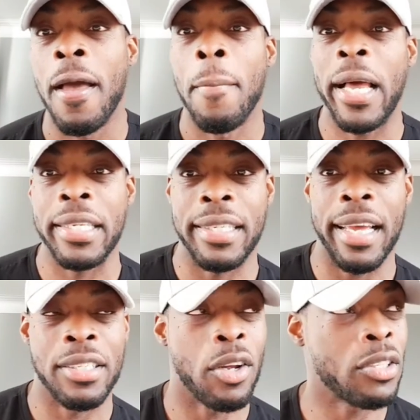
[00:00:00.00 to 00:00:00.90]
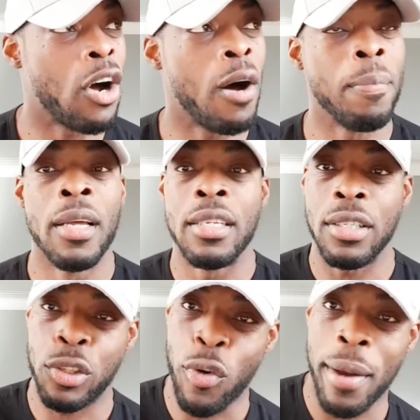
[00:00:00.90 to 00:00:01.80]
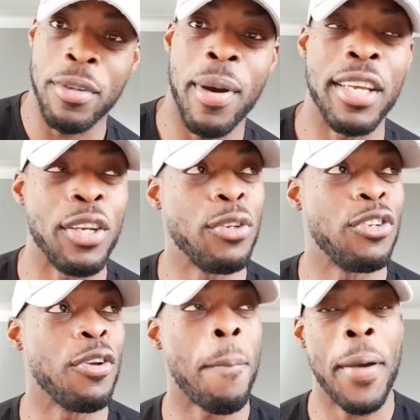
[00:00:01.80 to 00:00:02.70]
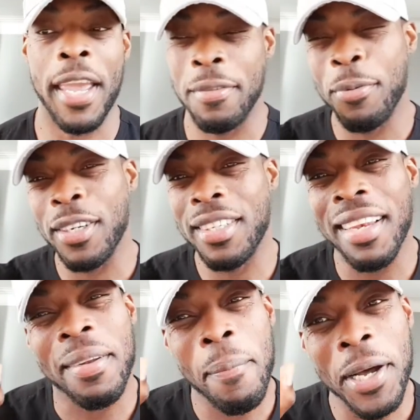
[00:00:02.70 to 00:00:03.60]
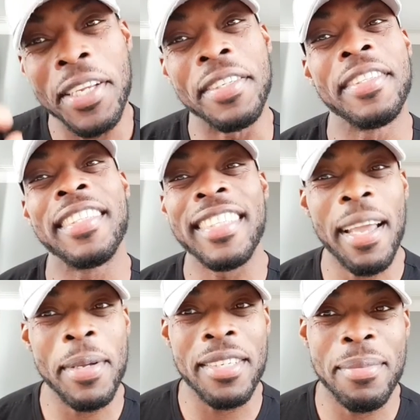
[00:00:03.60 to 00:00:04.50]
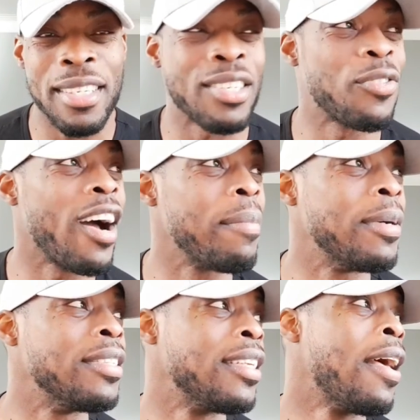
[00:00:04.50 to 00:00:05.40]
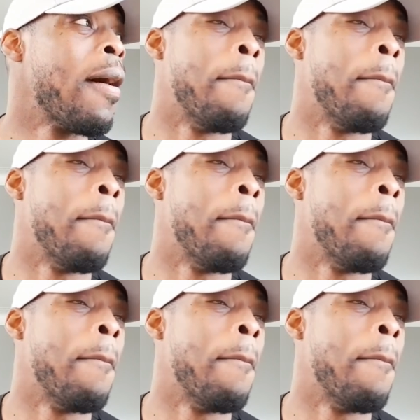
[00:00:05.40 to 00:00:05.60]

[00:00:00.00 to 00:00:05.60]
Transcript: blacksthetics.com, subscribe to my YouTube page, press that button, get me some subscribers,